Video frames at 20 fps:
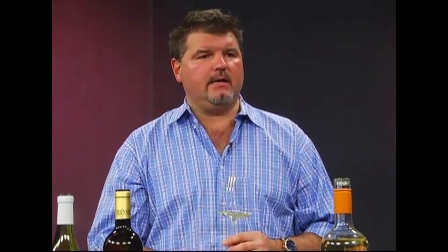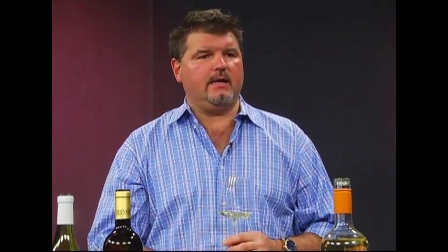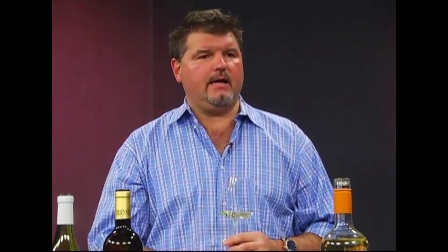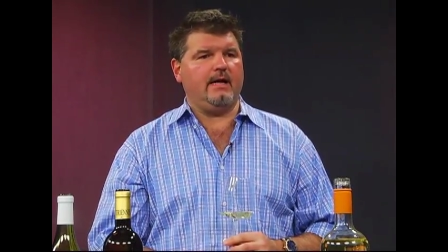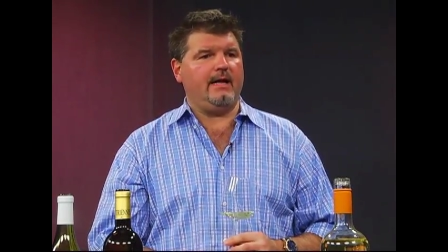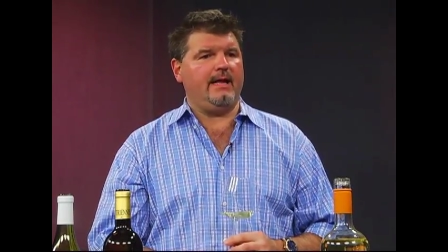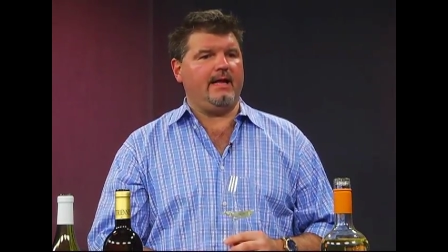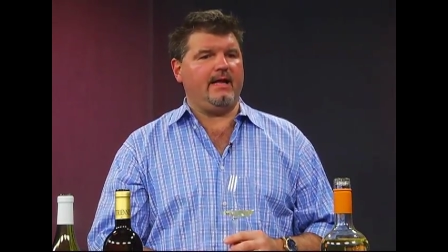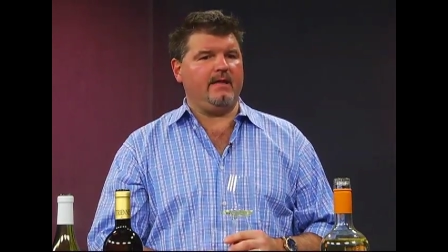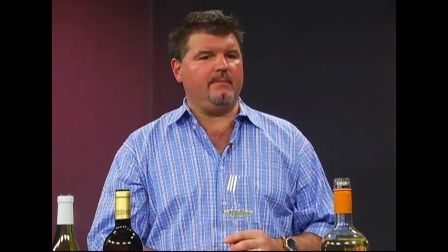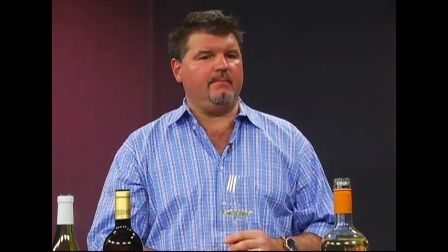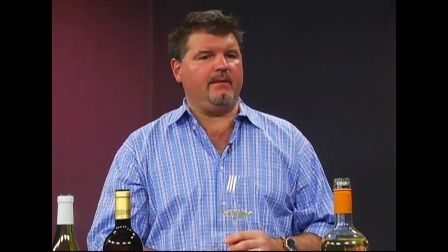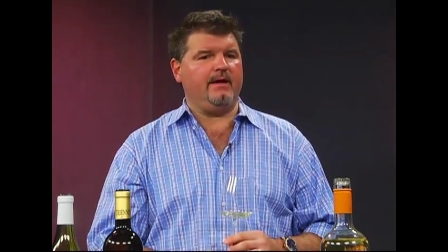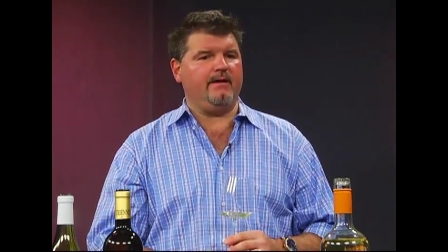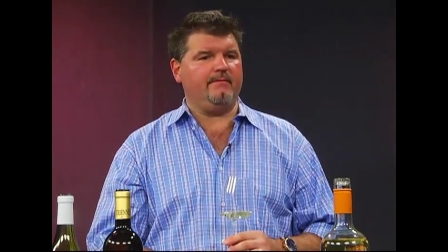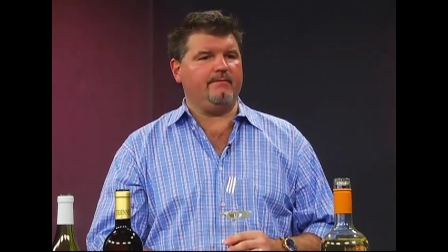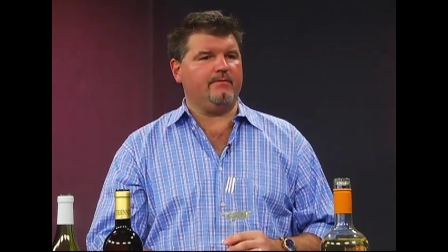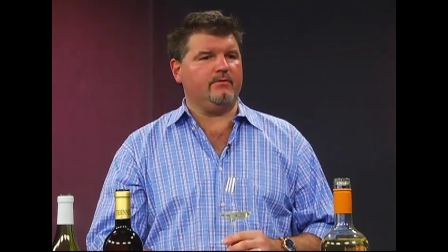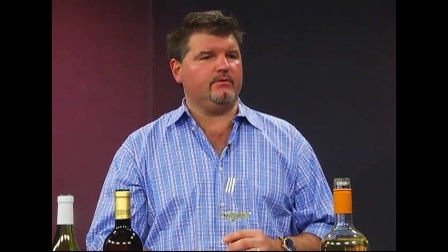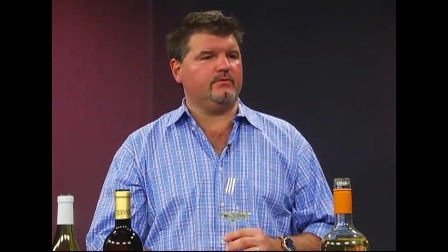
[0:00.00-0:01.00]
I had my
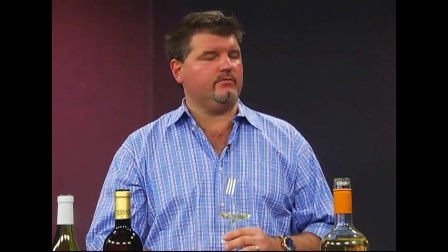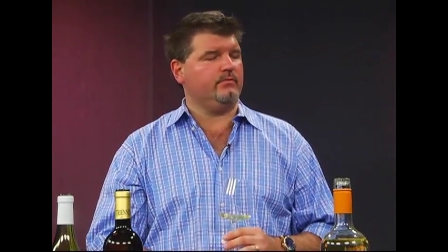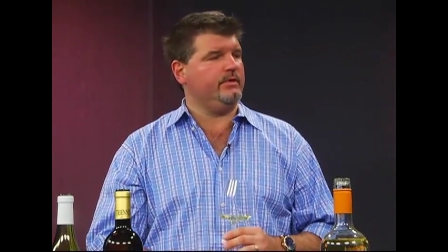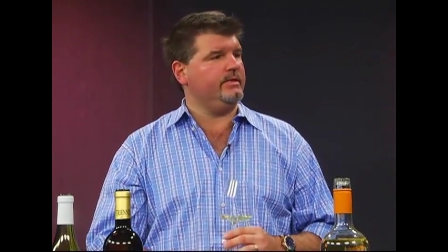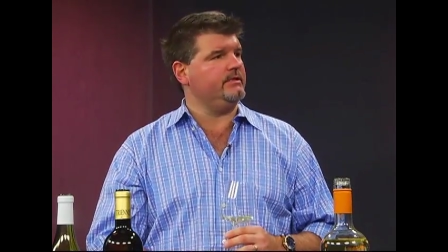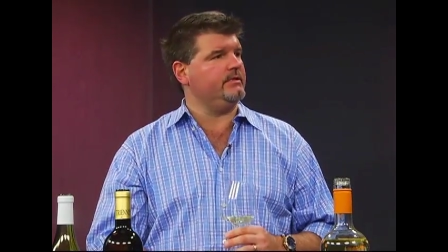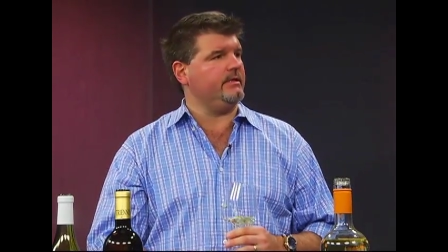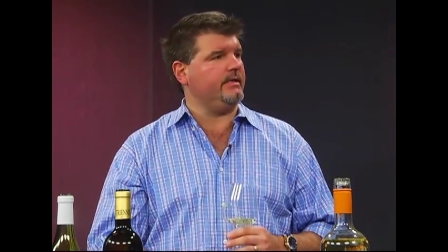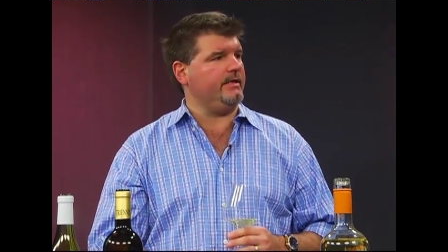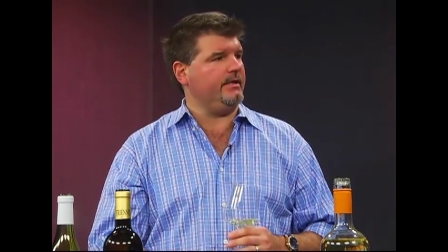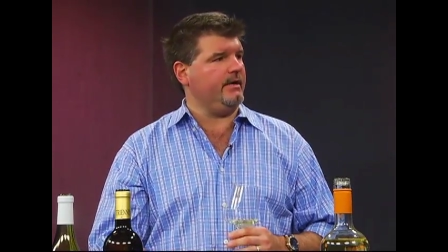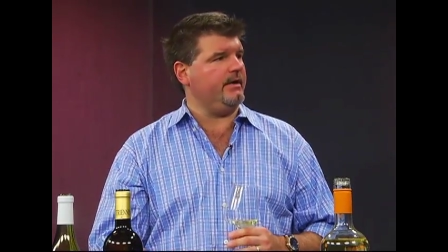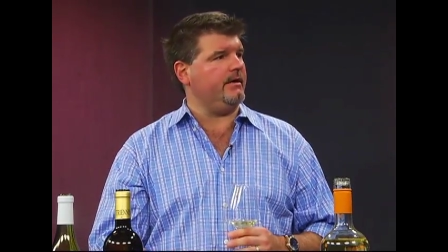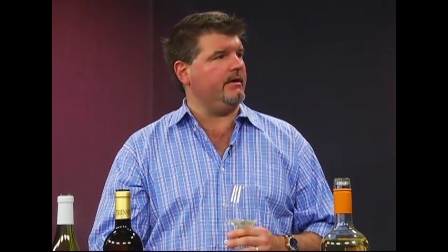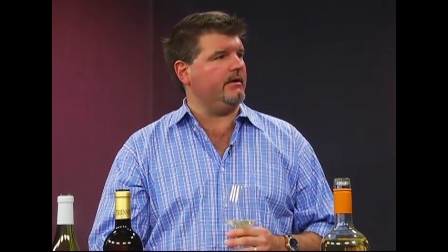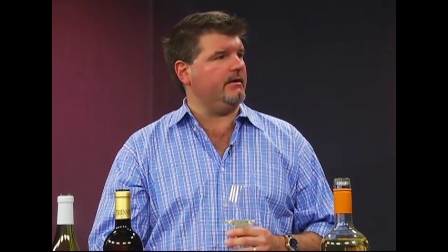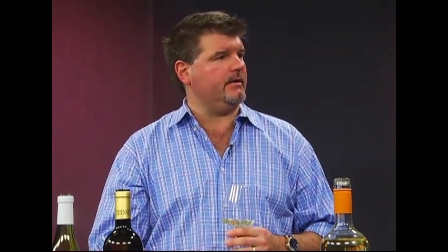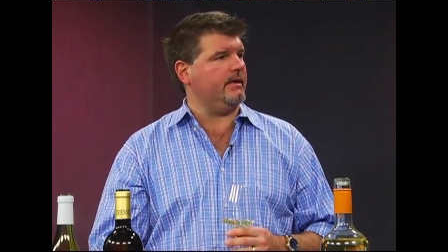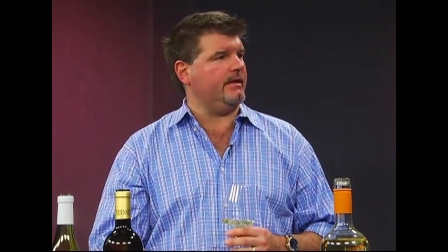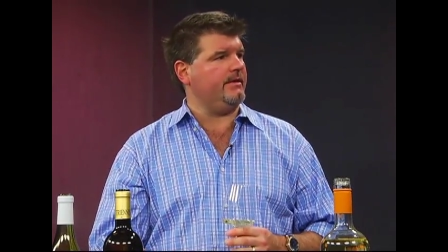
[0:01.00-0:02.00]
first Riesling
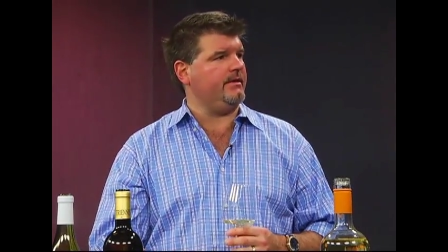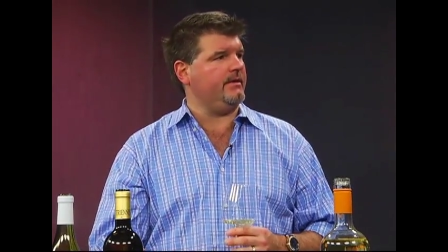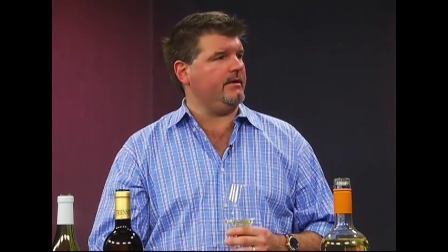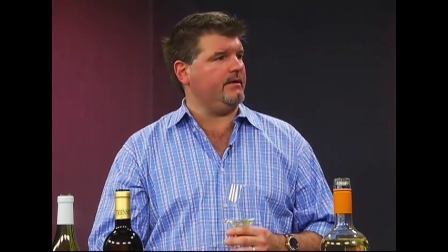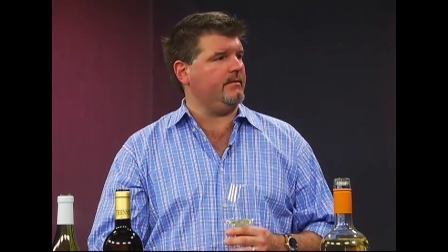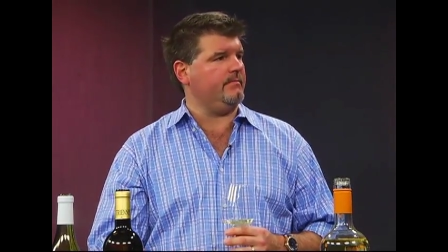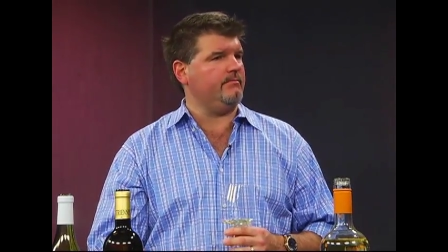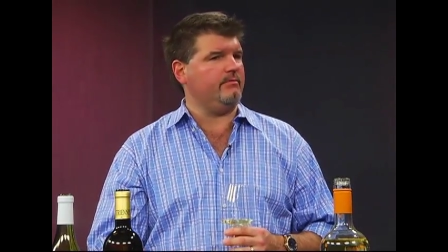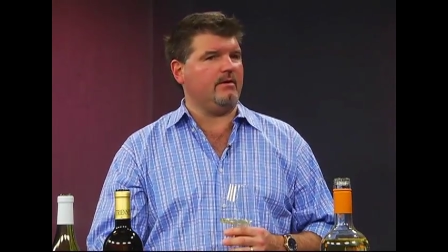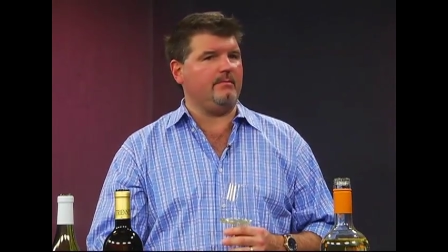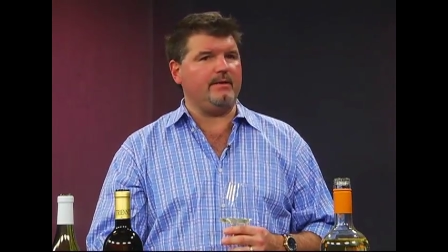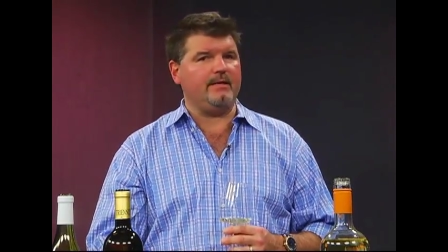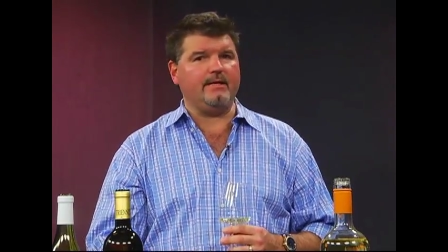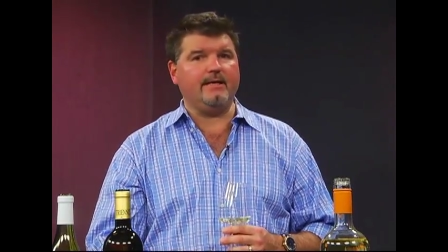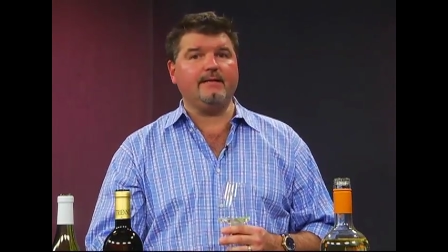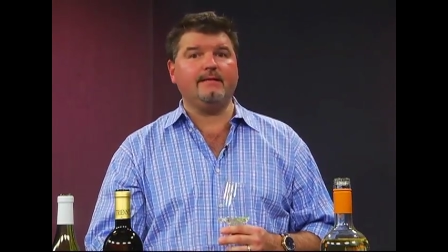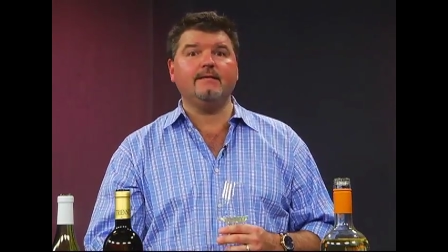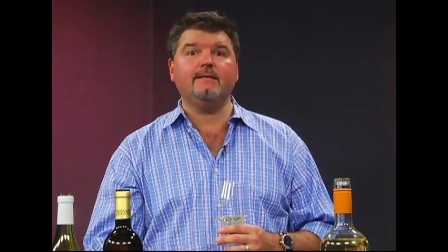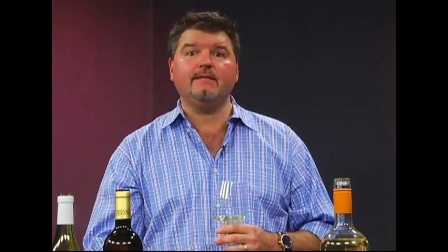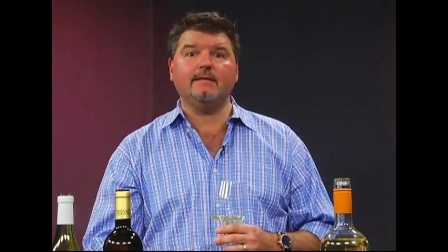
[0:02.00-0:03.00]
there, I think in probably
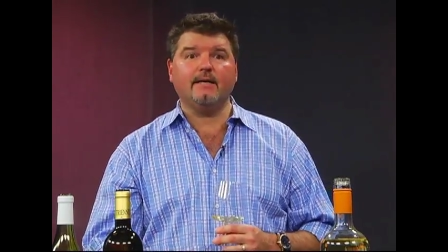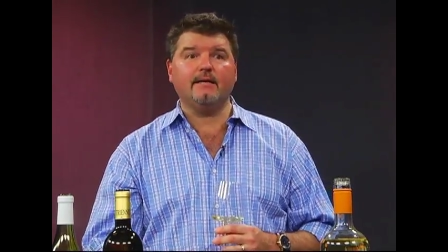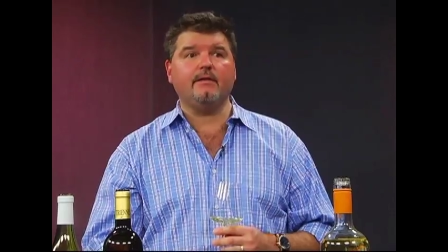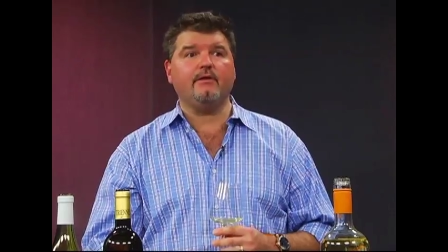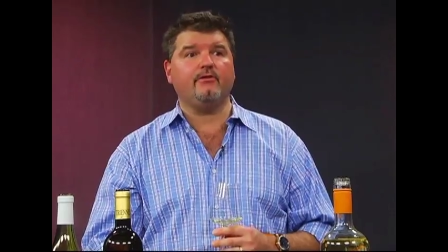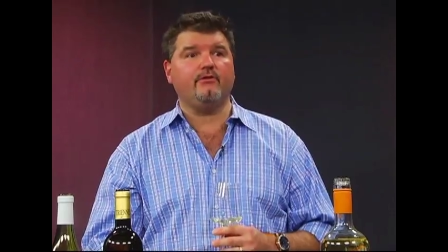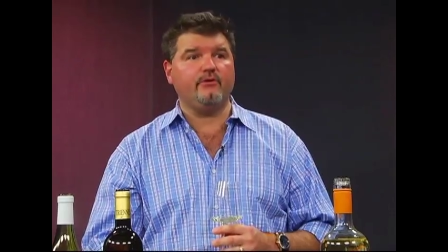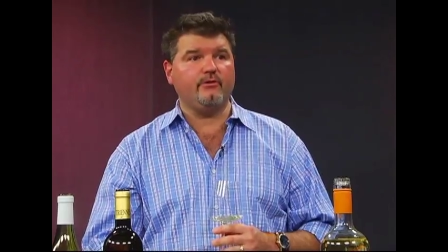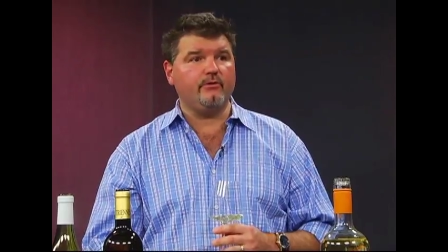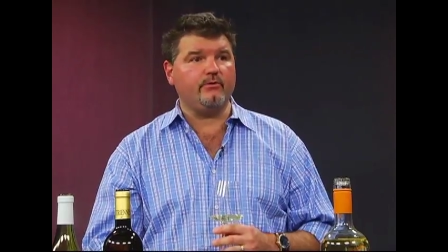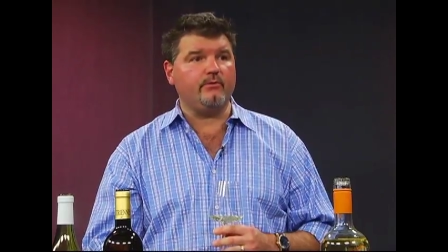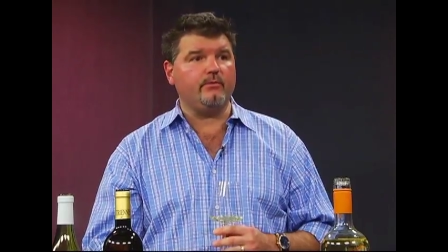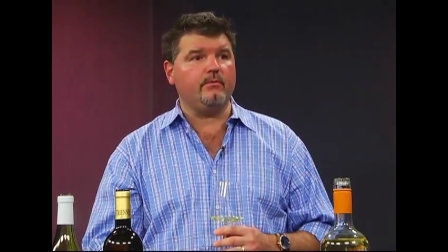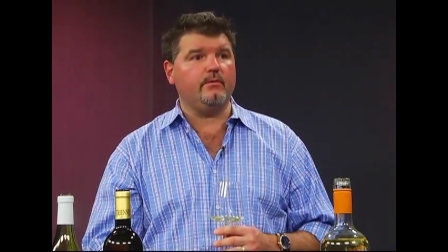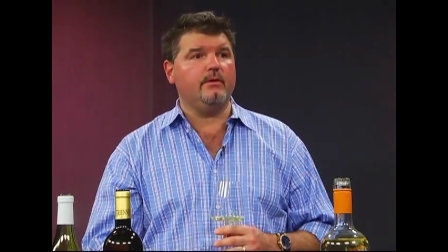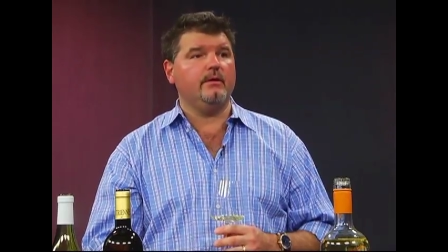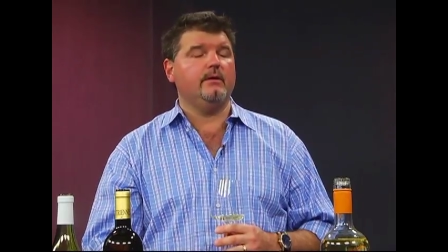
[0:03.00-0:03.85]
1992,